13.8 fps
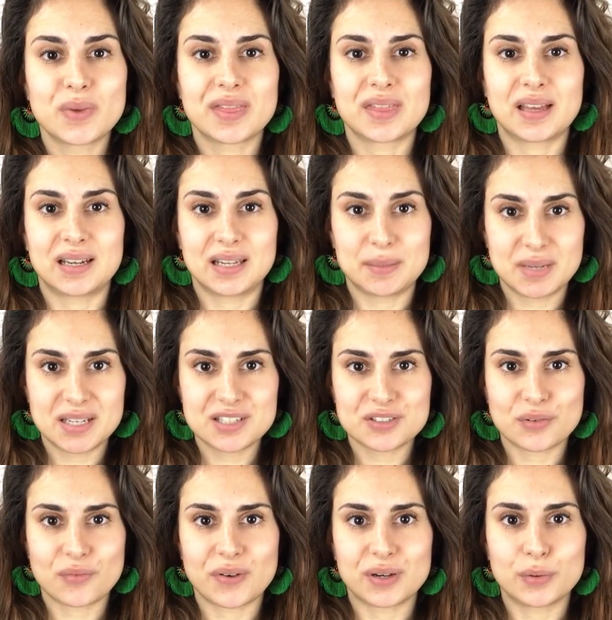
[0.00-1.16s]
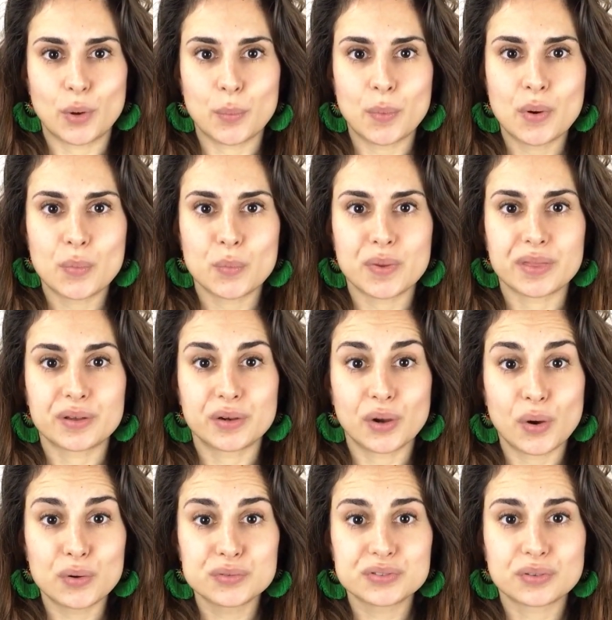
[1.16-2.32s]
with an image of an oboe with
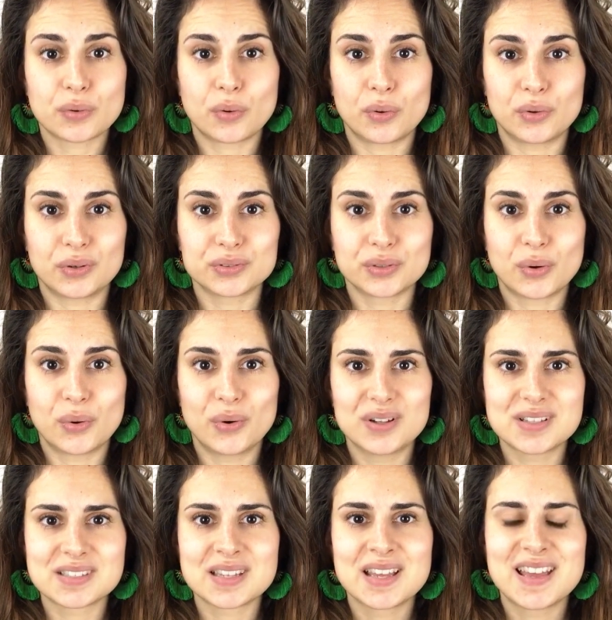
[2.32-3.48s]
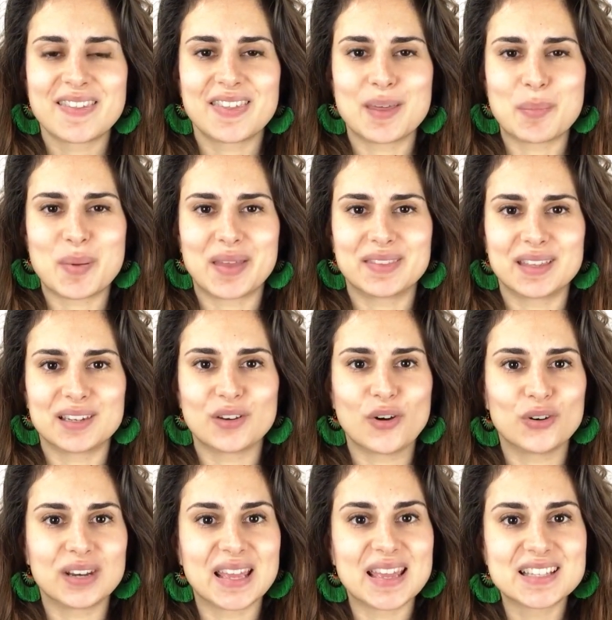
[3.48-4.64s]
closed colored holes depending
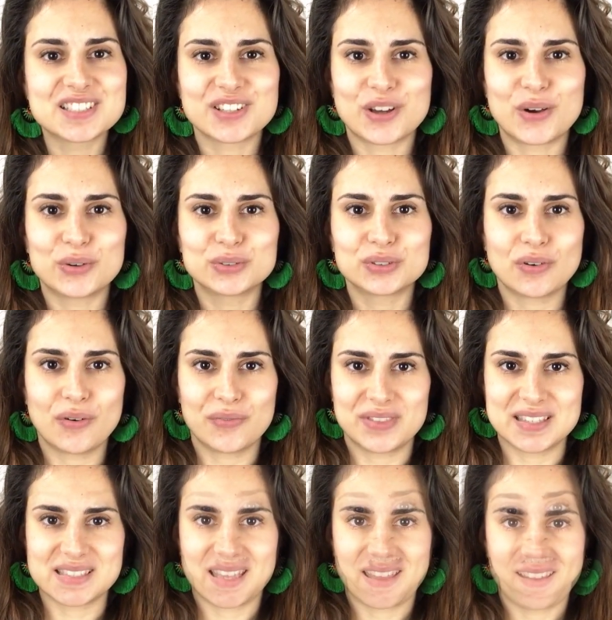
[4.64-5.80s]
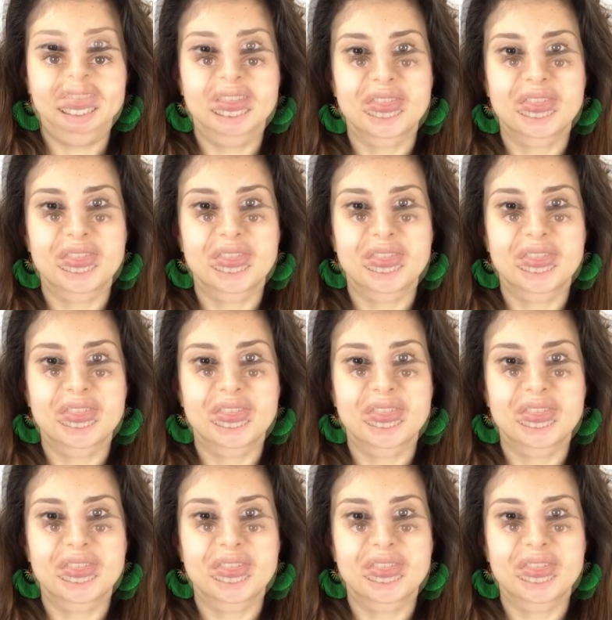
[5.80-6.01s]
on each note of the scale.